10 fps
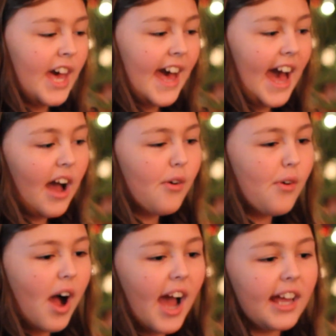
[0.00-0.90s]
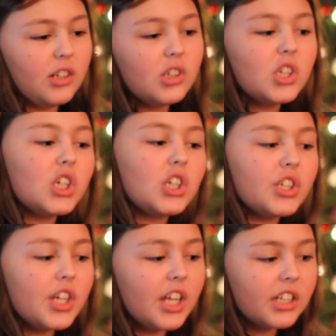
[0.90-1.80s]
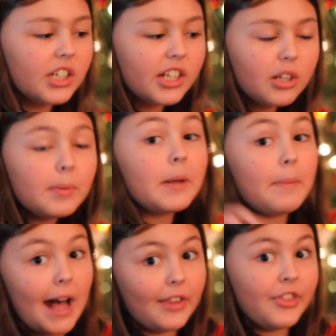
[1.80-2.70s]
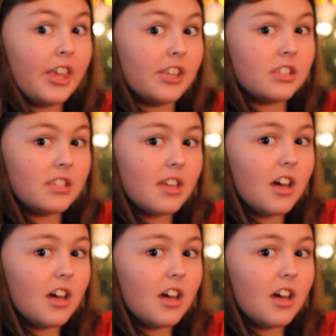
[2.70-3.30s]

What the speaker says: How I learned a little bit about this